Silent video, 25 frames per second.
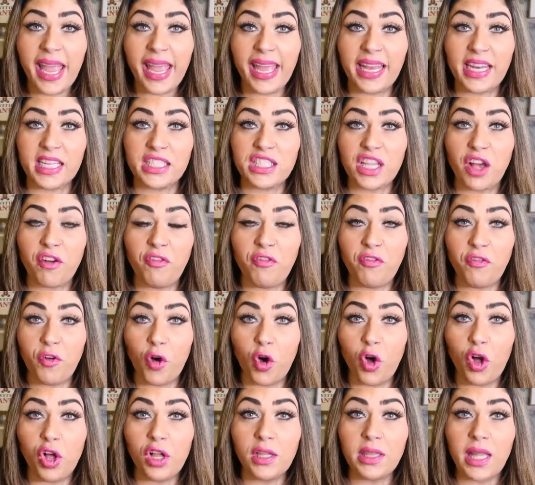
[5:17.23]
It is
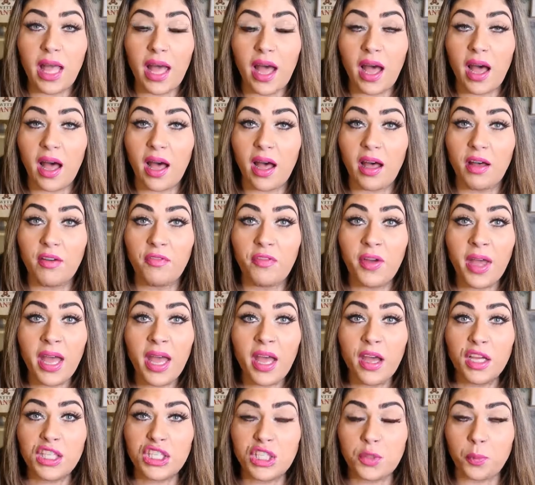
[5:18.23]
full of
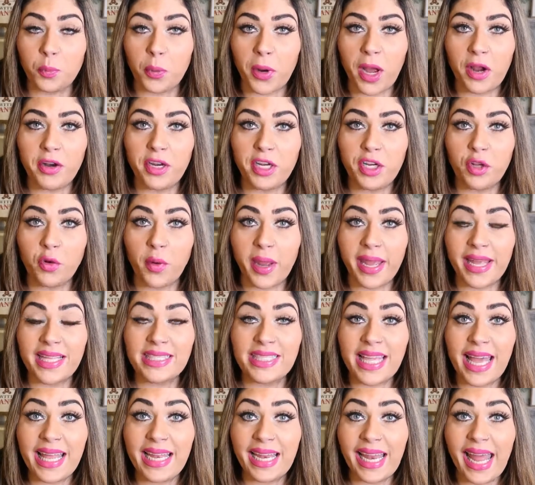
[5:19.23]
sprouted
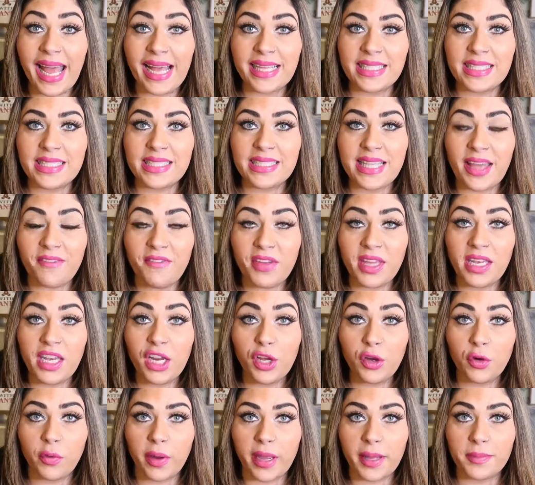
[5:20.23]
grains and it has
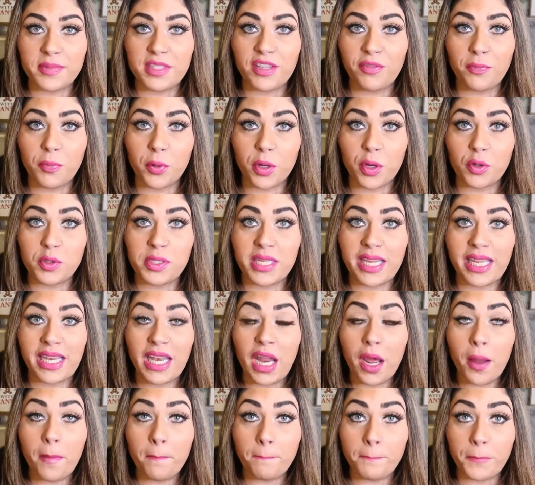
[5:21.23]
7 grams of
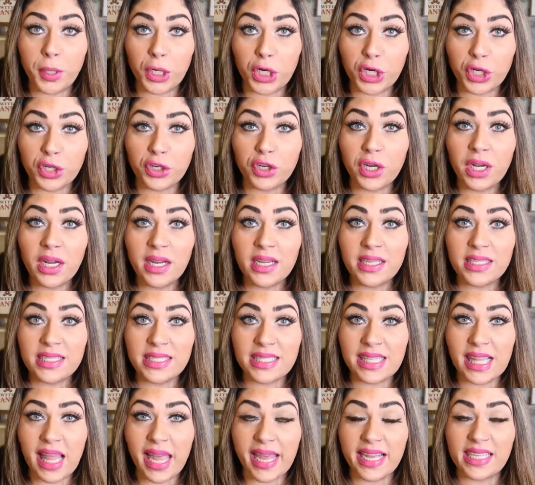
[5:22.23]
protein per
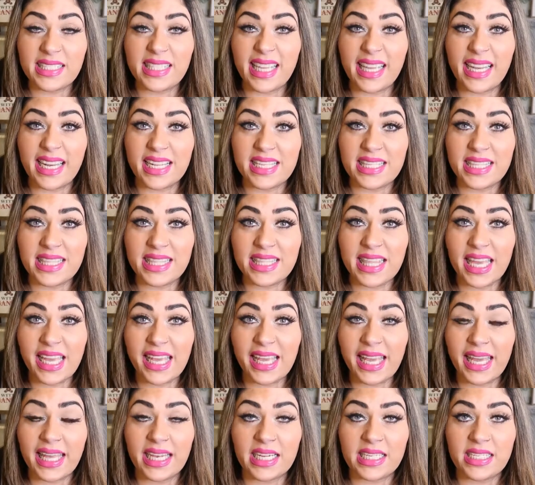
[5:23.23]
slice. It is
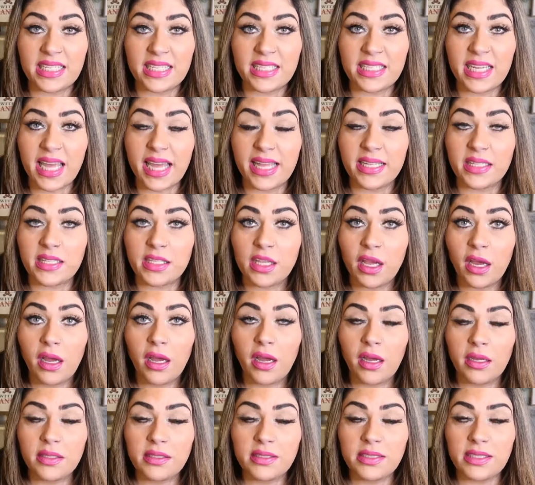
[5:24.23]
thick, it is dense,
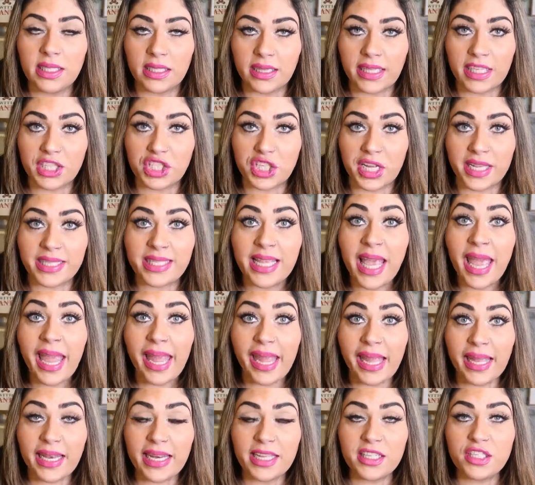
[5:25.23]
delicious.
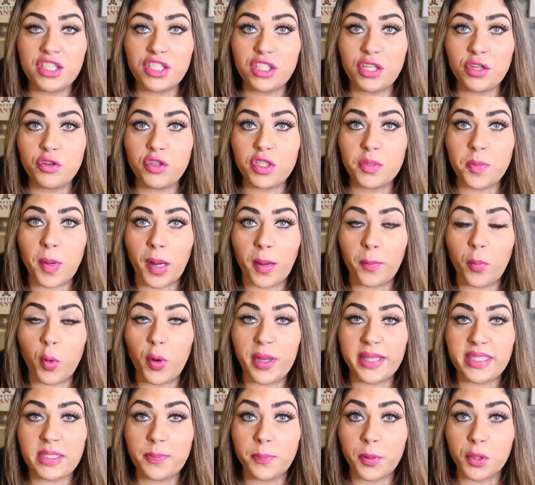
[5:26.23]
It is 2 Smart
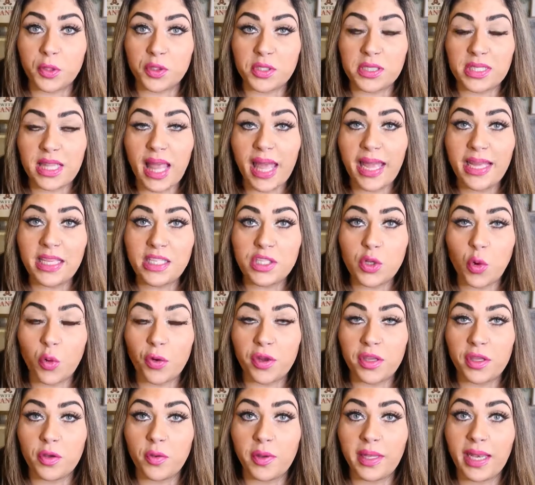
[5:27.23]
Points per slice,
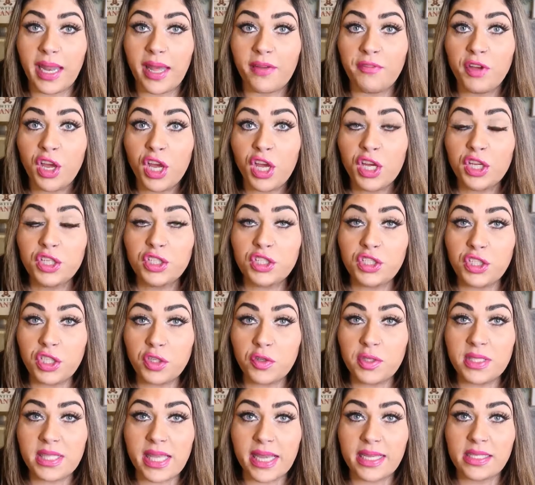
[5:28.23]
or you can have
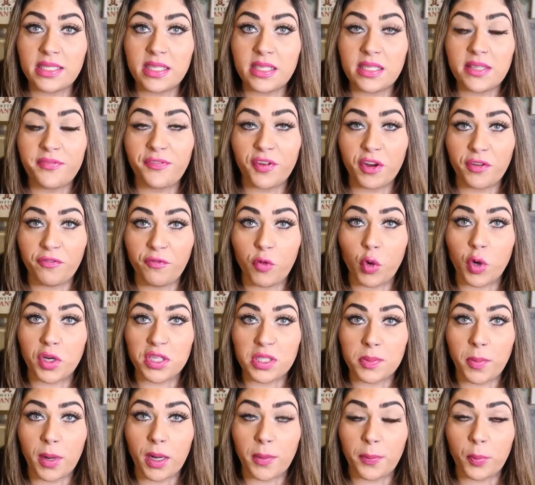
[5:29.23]
2 slices for 4
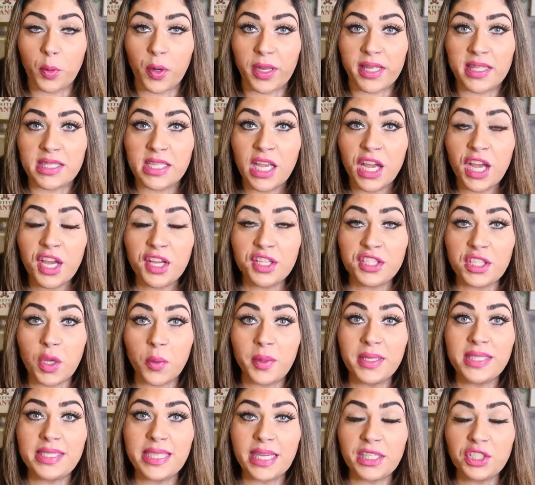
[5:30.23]
Smart Points.
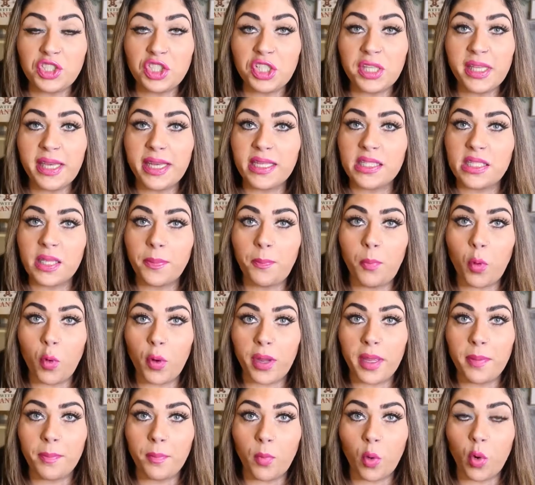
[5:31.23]
So essentially it's a
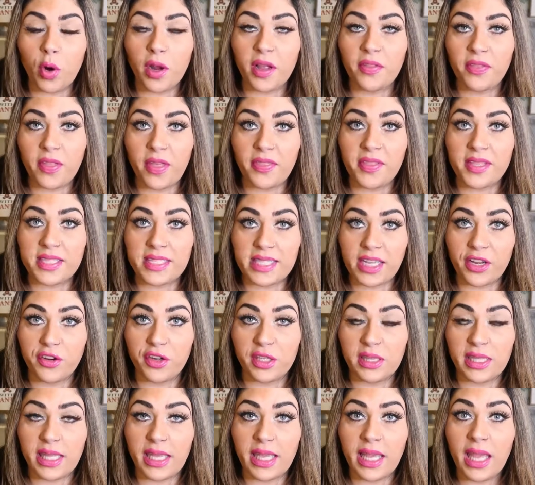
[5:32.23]
point more than the
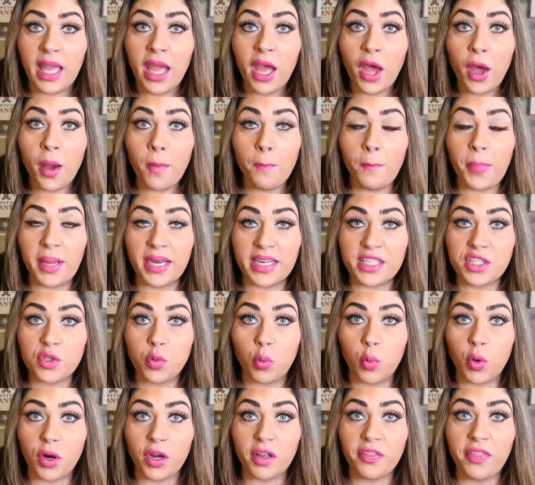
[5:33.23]
Sara Lee, but it's
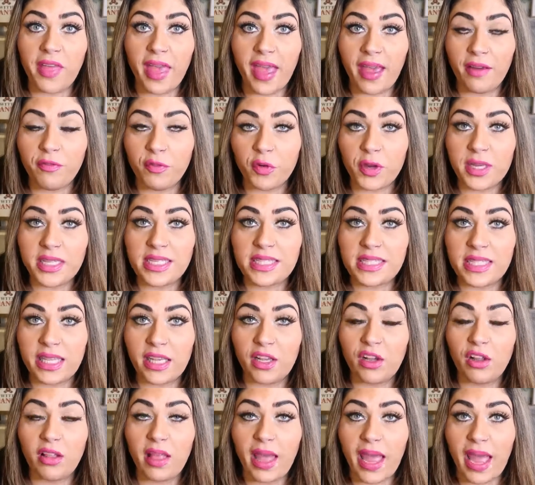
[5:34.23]
worth every
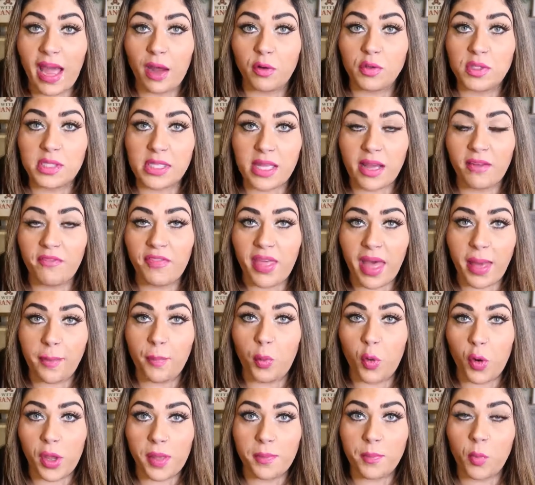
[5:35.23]
single ounce of
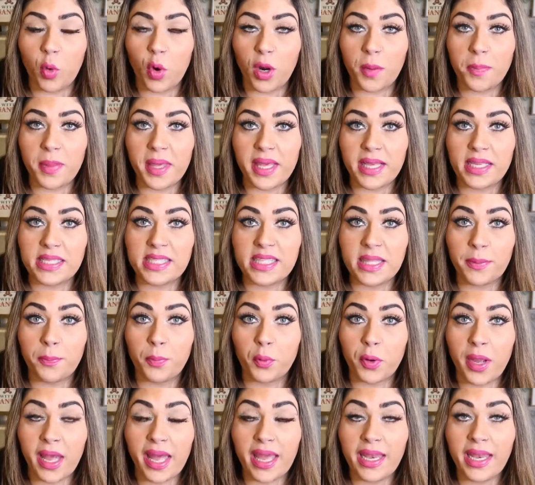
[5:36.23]
that point more because the
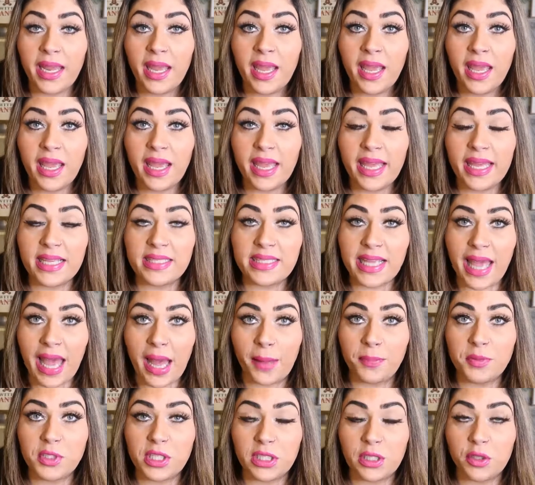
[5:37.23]
bread is
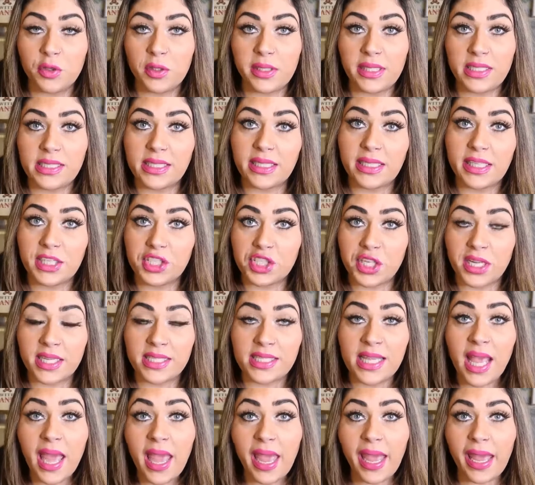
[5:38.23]
absolutely
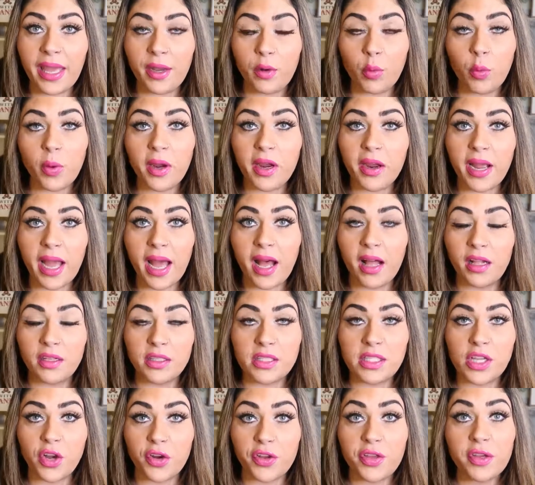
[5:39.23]
delicious. And where
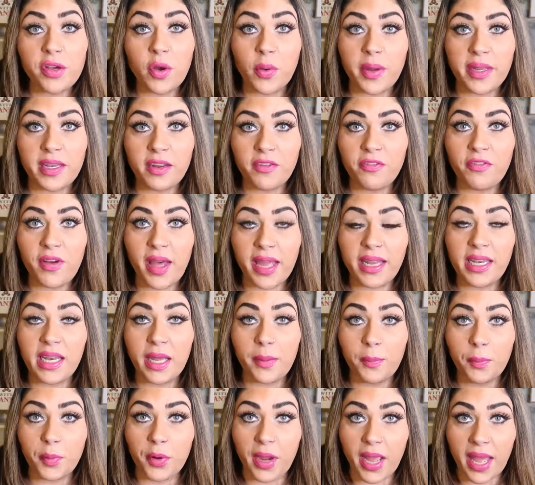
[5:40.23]
else are you going to find
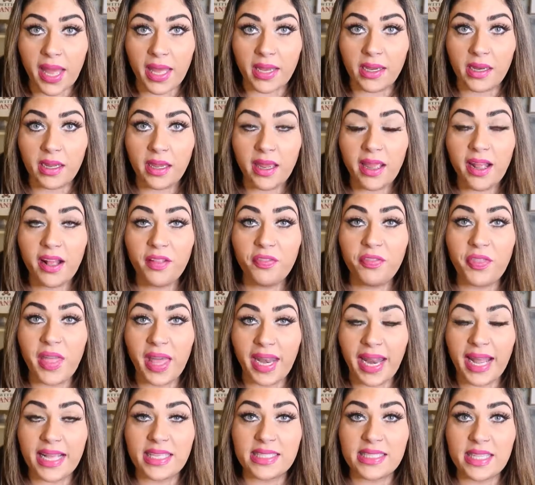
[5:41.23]
a bread
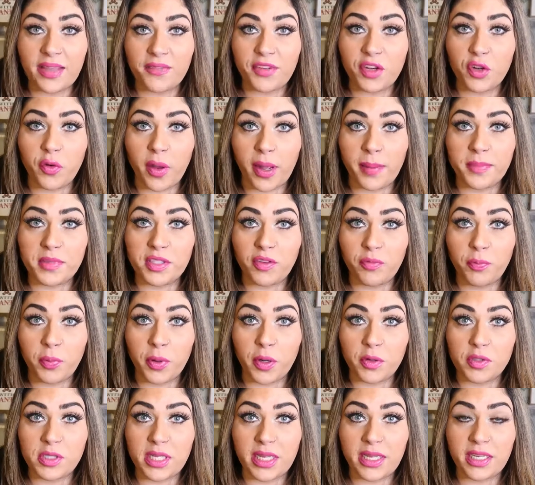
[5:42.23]
that has 7 grams of
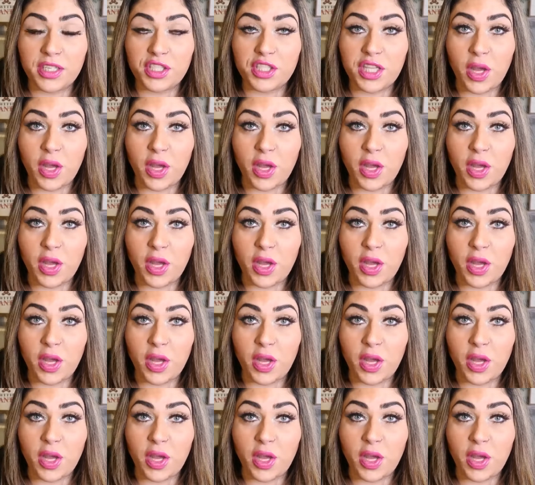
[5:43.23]
protein?